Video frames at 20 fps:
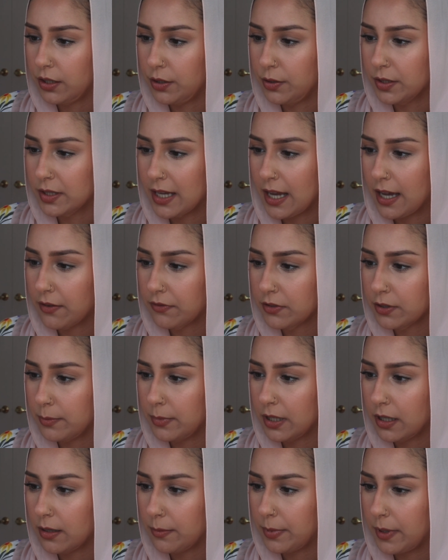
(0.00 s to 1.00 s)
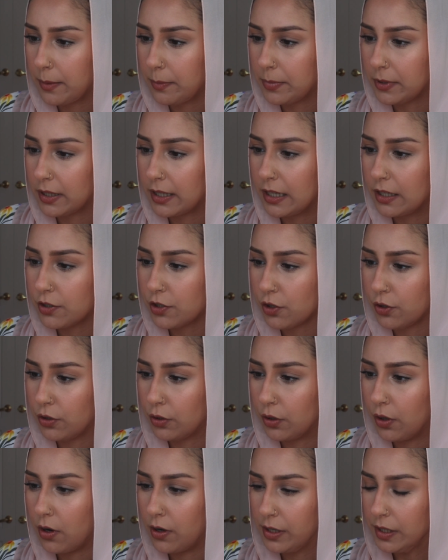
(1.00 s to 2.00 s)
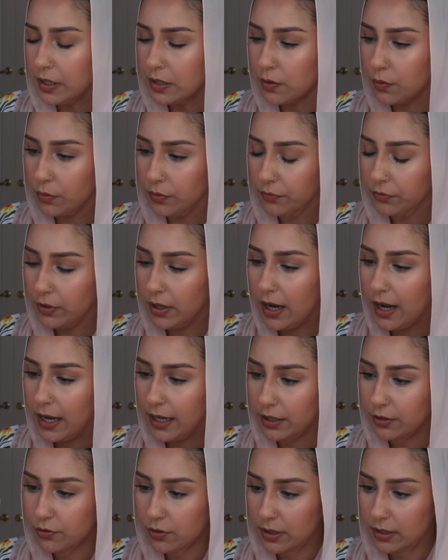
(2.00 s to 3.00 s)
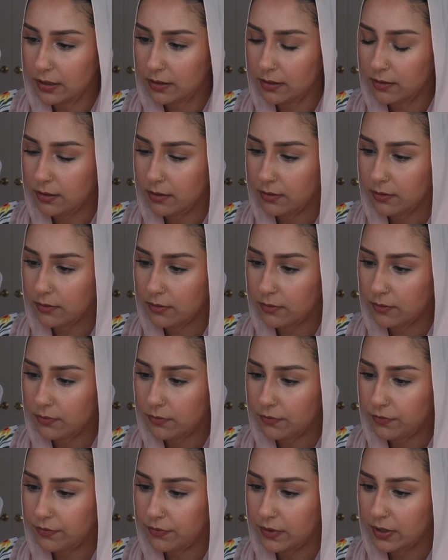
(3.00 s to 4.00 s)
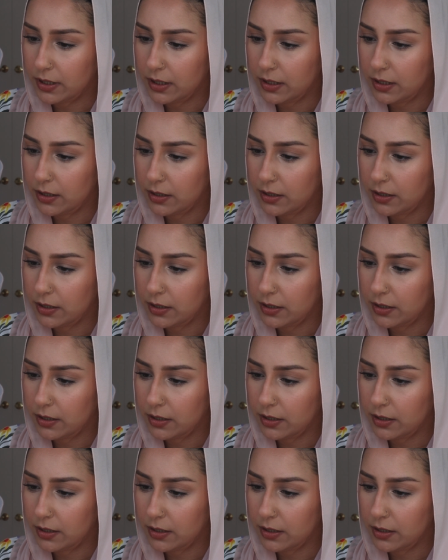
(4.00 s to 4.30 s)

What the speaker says: Use after makeup application or on its own for a hydrated finish.